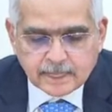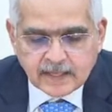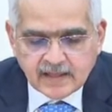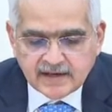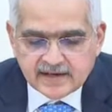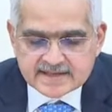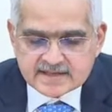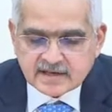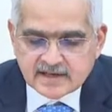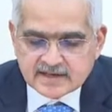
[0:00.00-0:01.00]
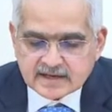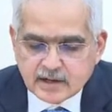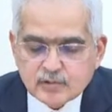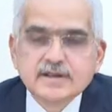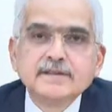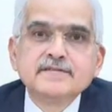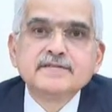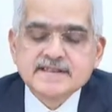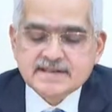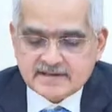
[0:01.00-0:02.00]
India's current account
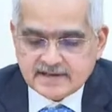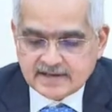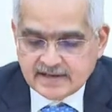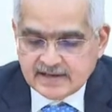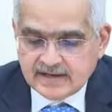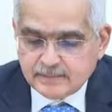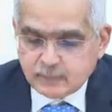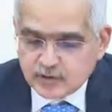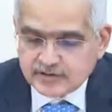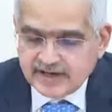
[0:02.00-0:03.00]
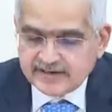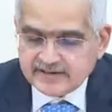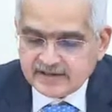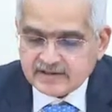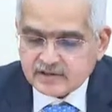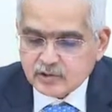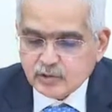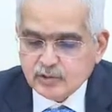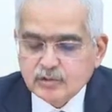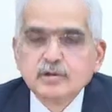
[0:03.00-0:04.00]
deficit moderated
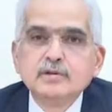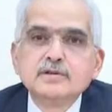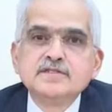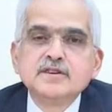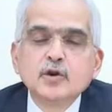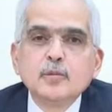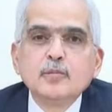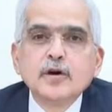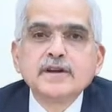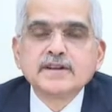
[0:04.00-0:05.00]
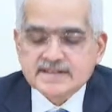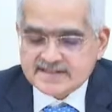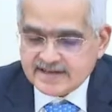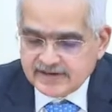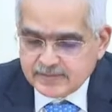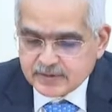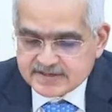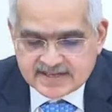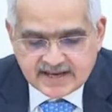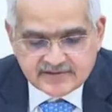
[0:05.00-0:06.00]
to
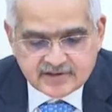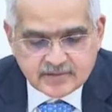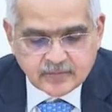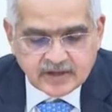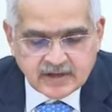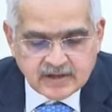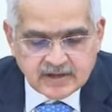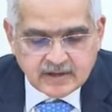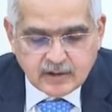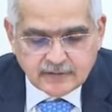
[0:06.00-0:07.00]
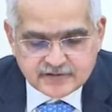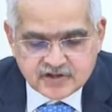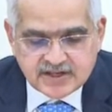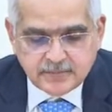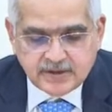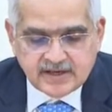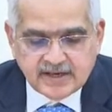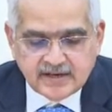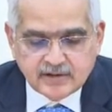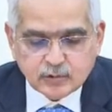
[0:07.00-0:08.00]
0.7% of GDP
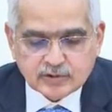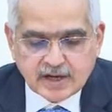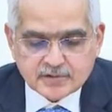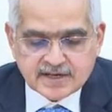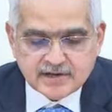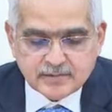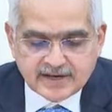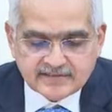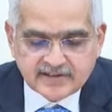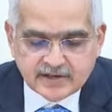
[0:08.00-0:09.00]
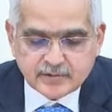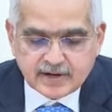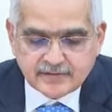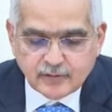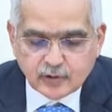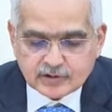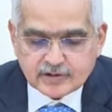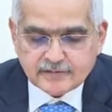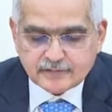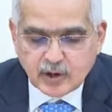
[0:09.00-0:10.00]
in 2023-24
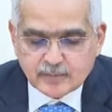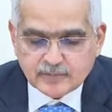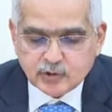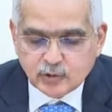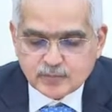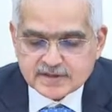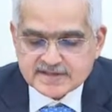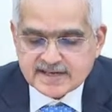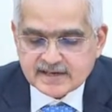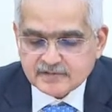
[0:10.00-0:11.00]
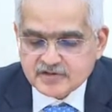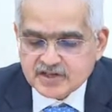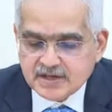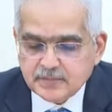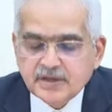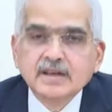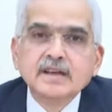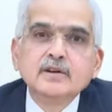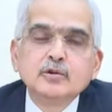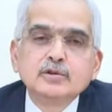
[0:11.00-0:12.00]
from 2% of GDP
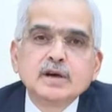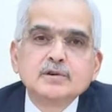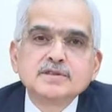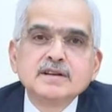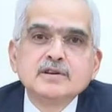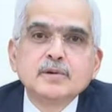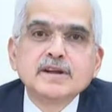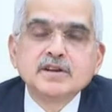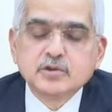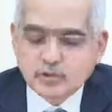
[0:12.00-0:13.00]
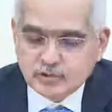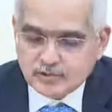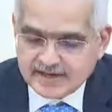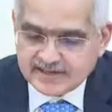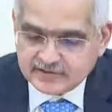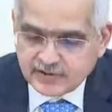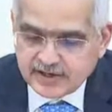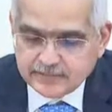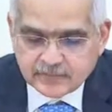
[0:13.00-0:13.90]
in 2022-23